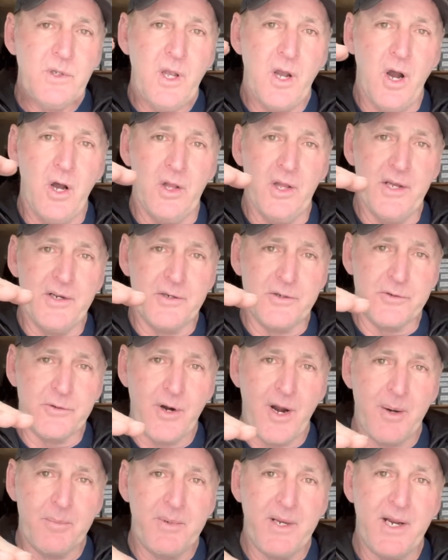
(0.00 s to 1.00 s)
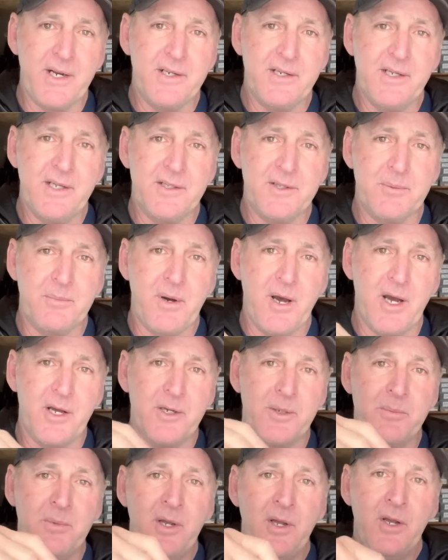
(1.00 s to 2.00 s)
I'll let it drop down and hit the
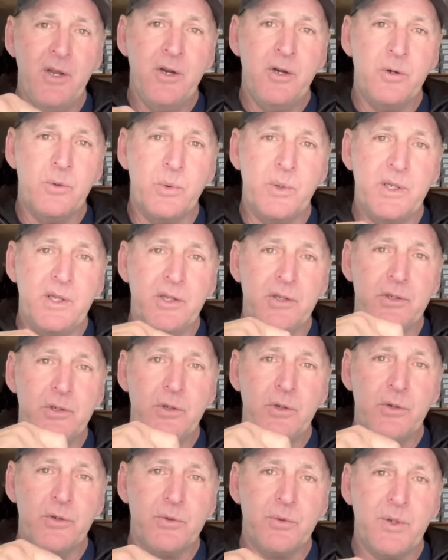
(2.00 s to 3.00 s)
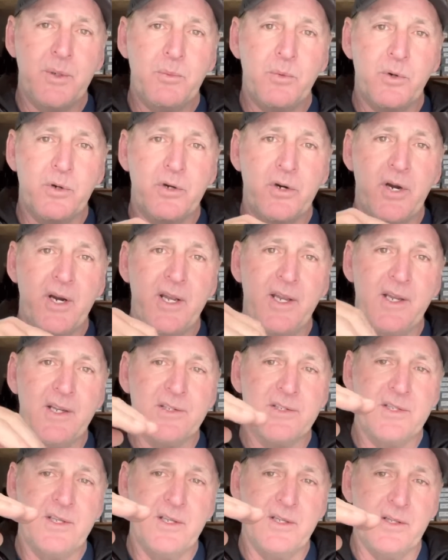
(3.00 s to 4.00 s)
bottom, reel it two or three more
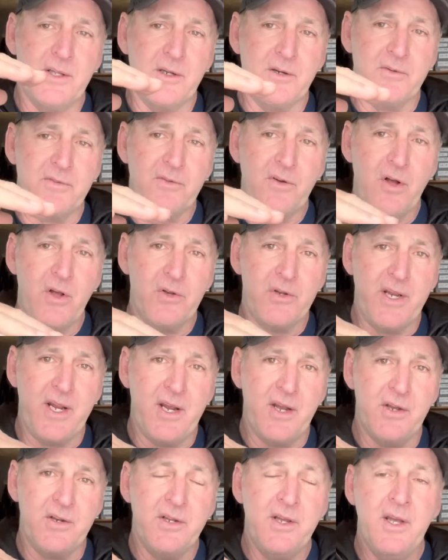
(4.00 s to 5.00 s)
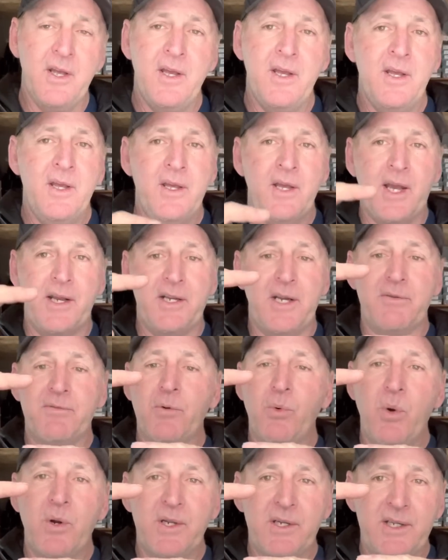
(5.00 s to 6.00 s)
cranks, let it fall down. I never
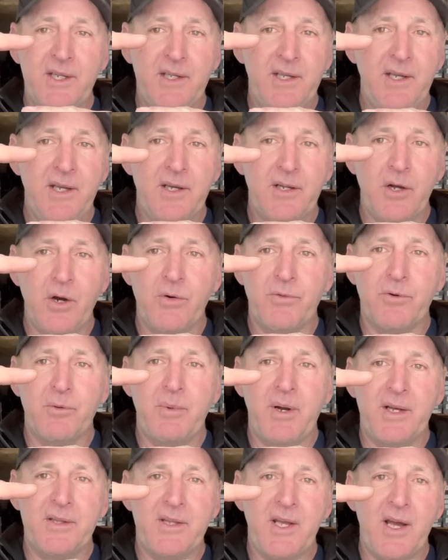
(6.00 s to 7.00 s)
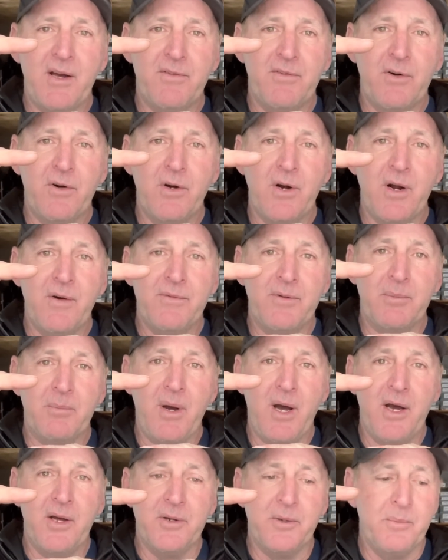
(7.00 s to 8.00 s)
want it to get over about that far off the
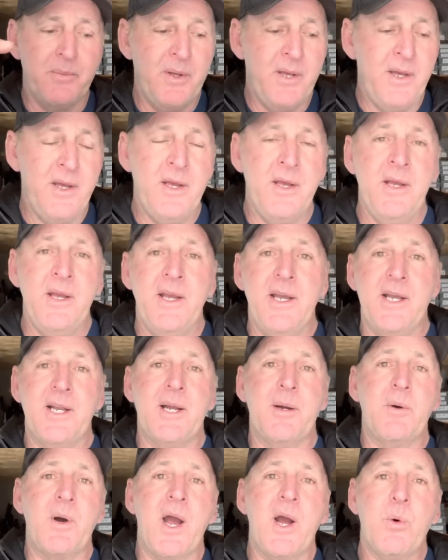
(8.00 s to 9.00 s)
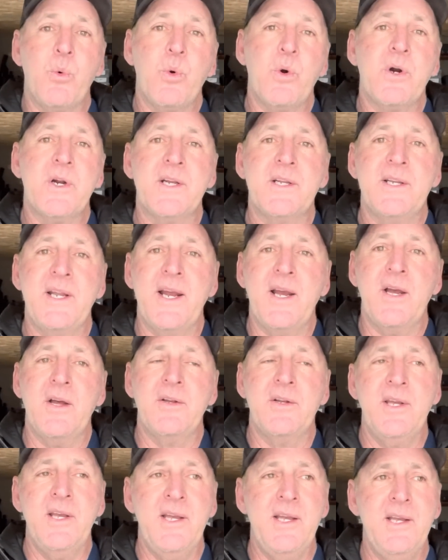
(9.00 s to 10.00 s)
bottom. And I, I work it
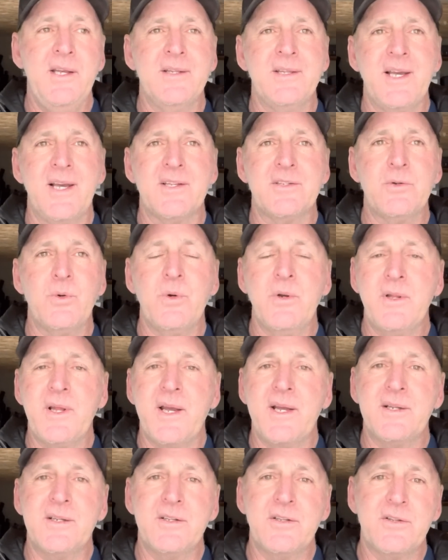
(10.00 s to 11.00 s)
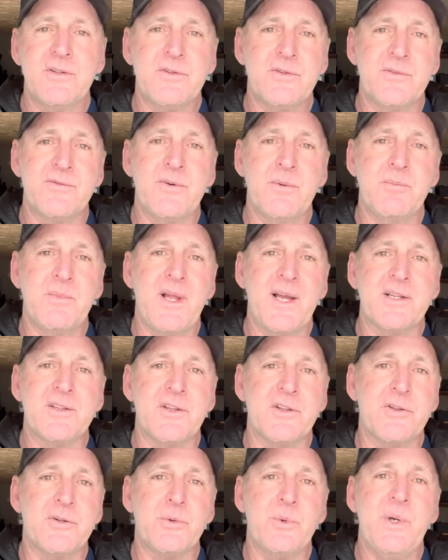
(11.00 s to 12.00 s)
down in that sort of like from like
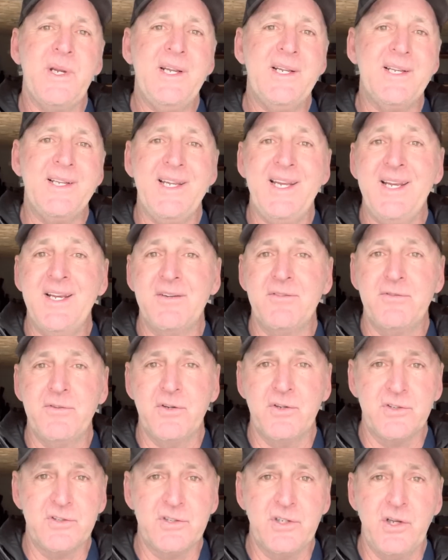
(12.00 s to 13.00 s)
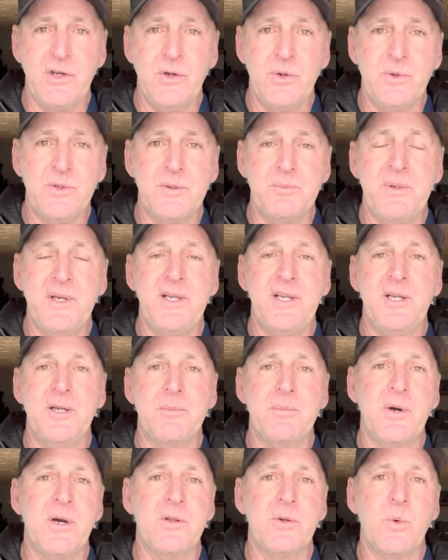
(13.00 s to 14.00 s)
the three to 10 foot zone, depending
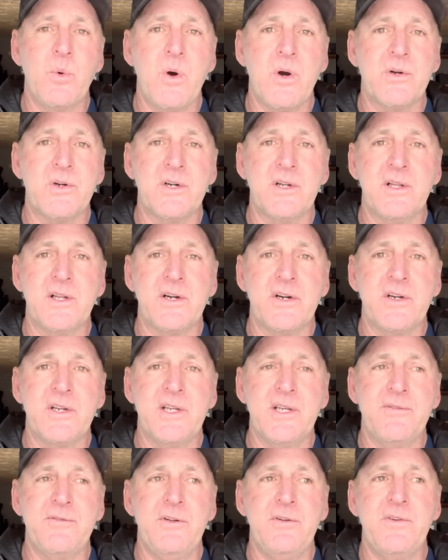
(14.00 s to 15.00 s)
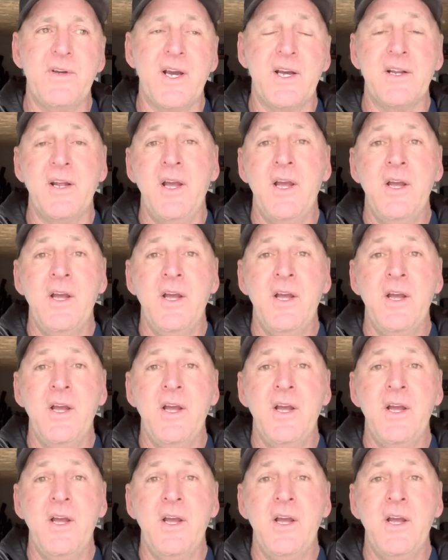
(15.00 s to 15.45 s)
upon the water clarity. If you got,